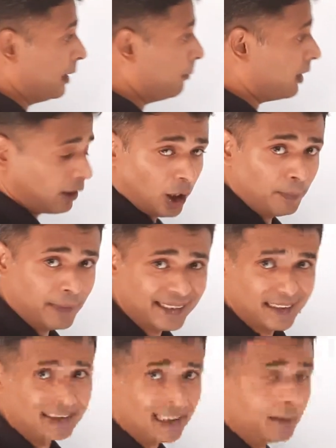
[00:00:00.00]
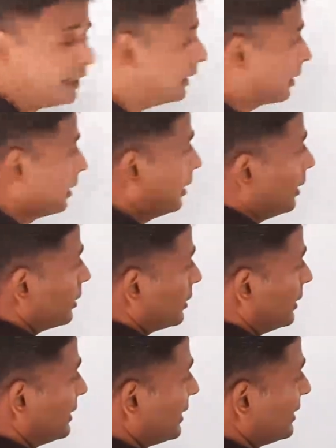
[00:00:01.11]
Remember, not major
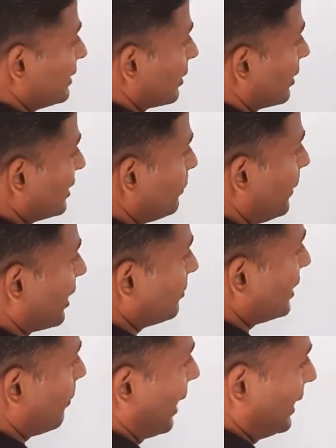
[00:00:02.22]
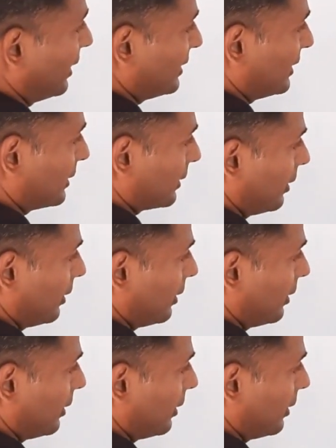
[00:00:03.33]
segment. This becomes the minor